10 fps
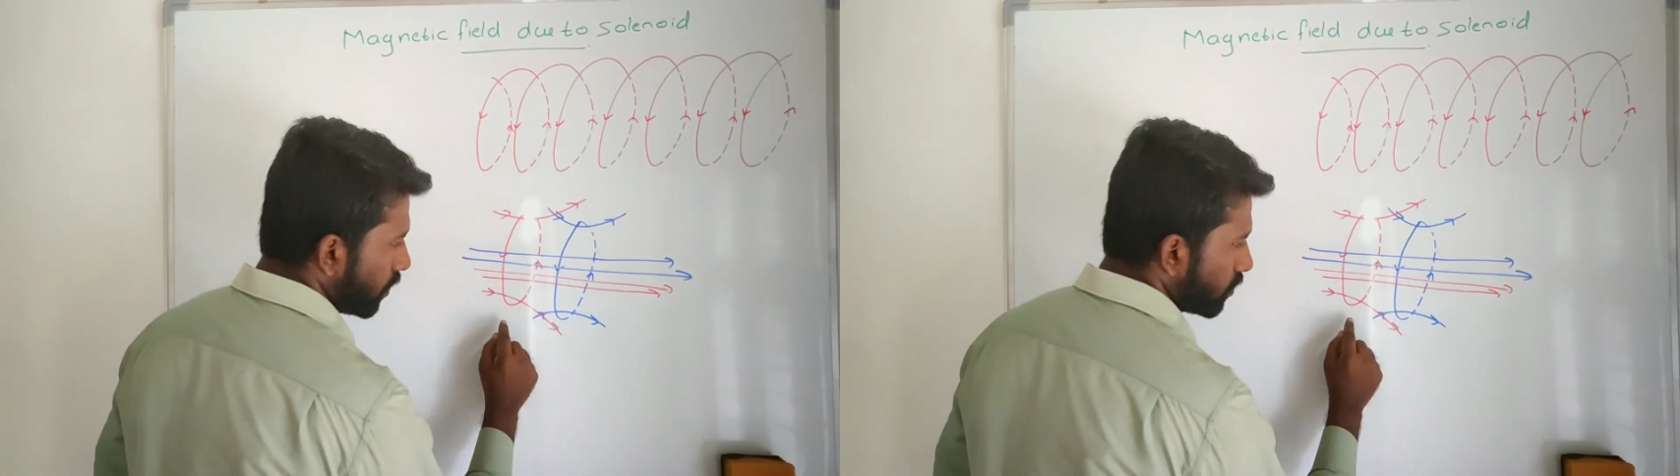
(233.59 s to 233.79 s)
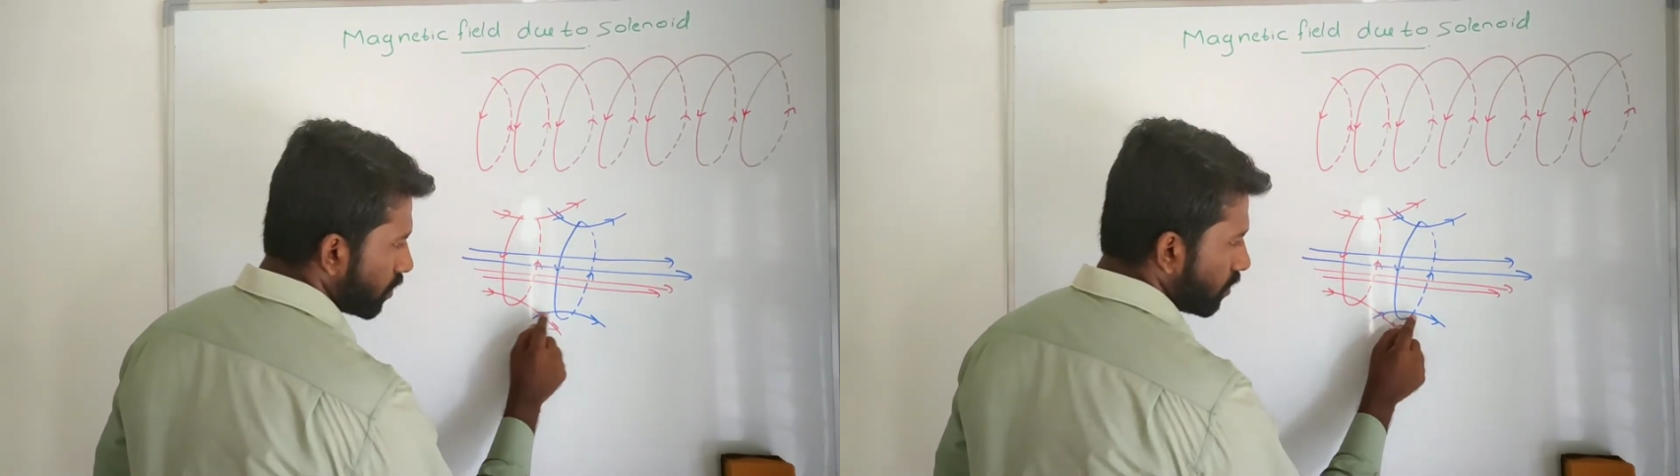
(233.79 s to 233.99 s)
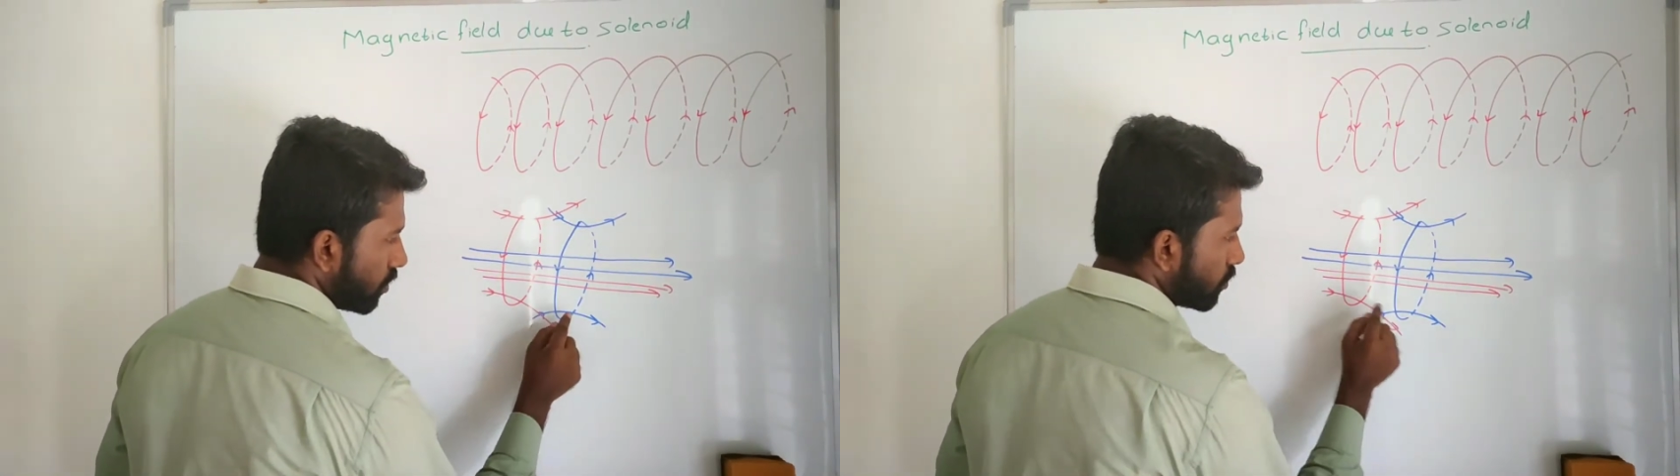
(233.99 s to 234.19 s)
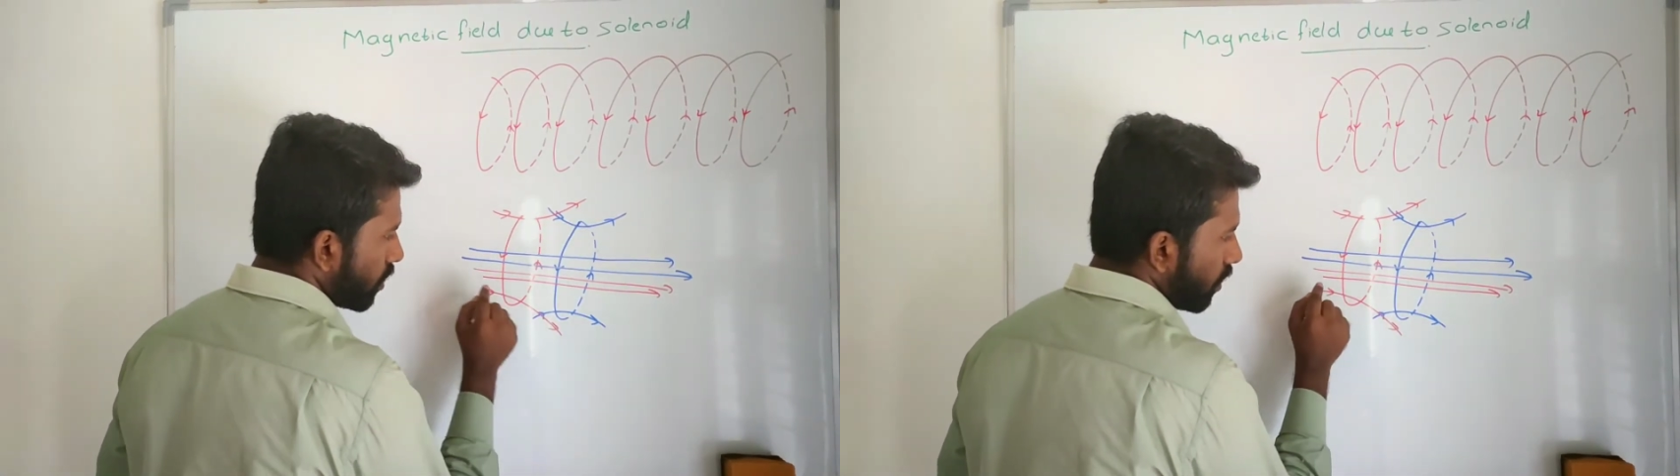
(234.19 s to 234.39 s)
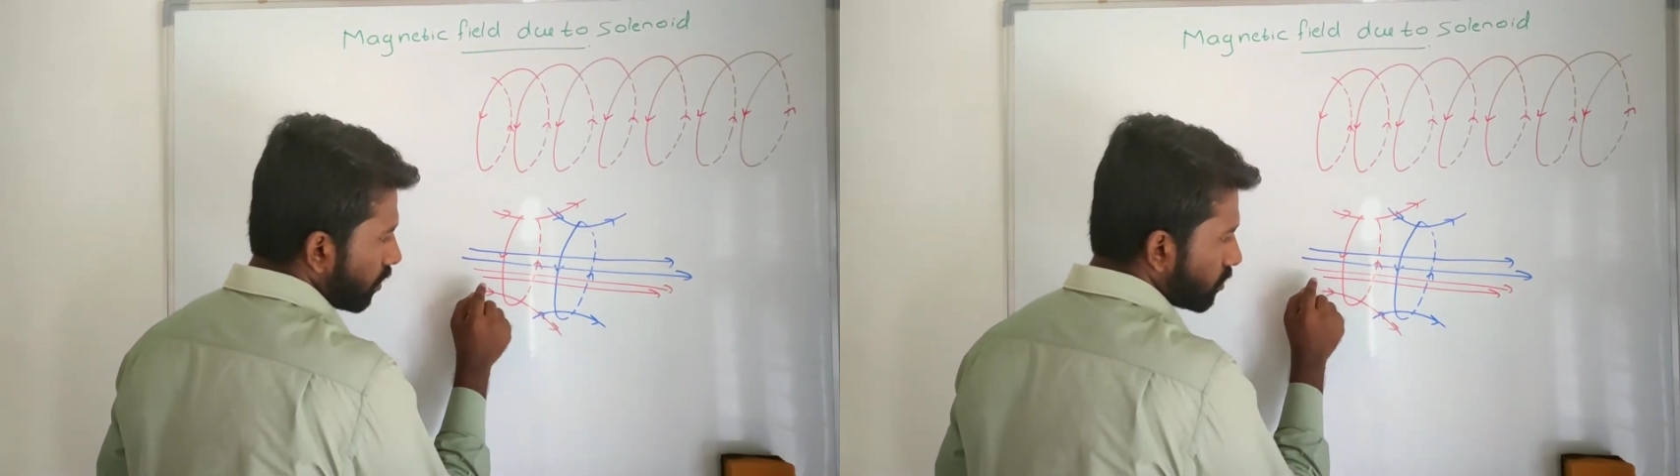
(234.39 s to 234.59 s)
is in this
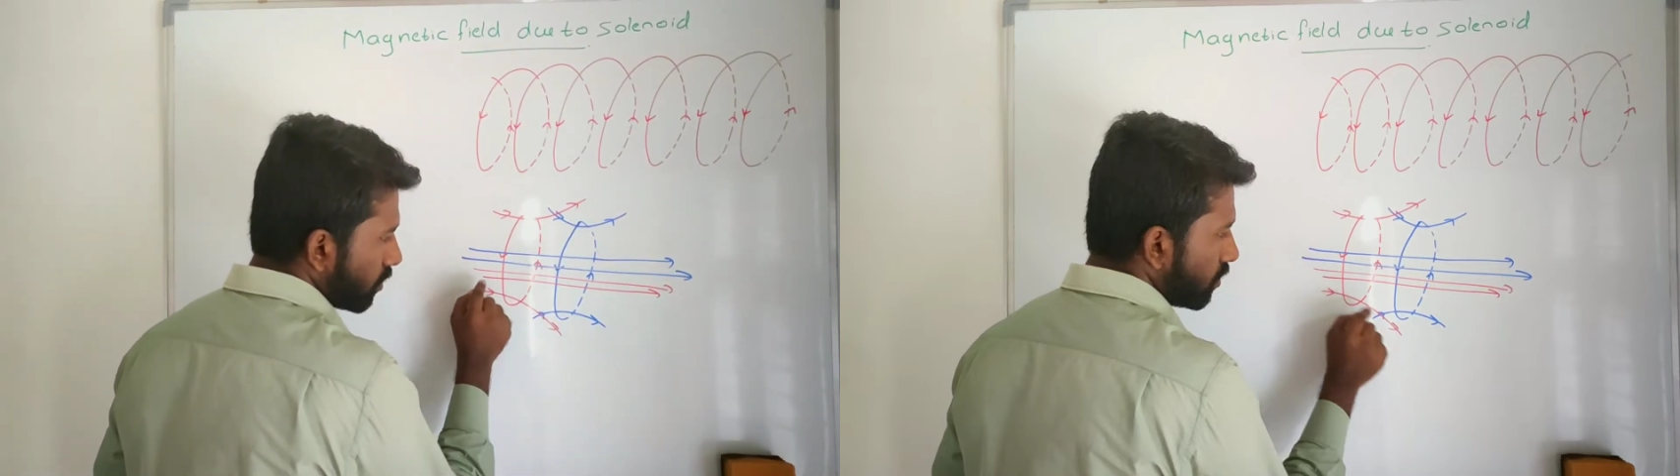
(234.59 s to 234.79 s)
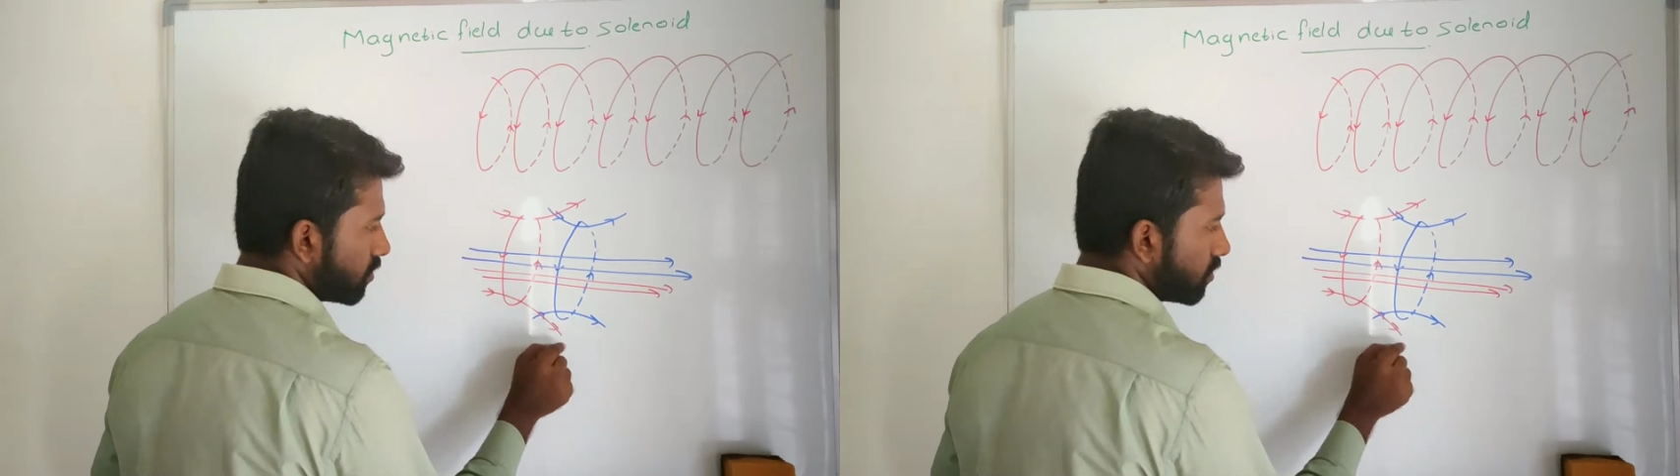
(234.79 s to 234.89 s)
direction,